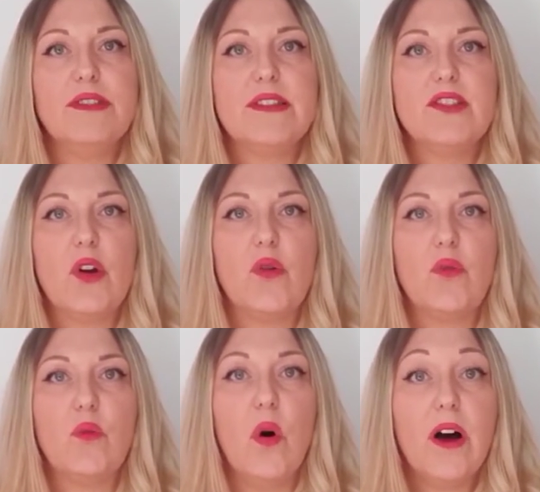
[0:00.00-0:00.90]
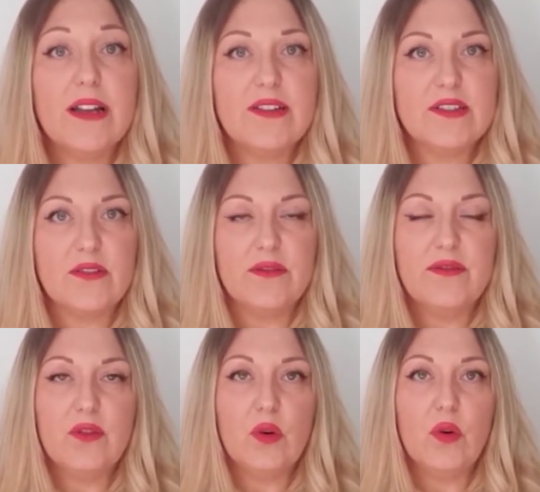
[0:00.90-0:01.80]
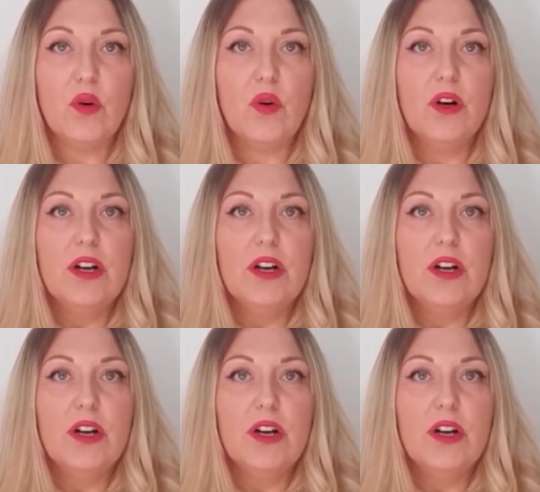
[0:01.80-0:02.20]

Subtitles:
there's no wires on the floor.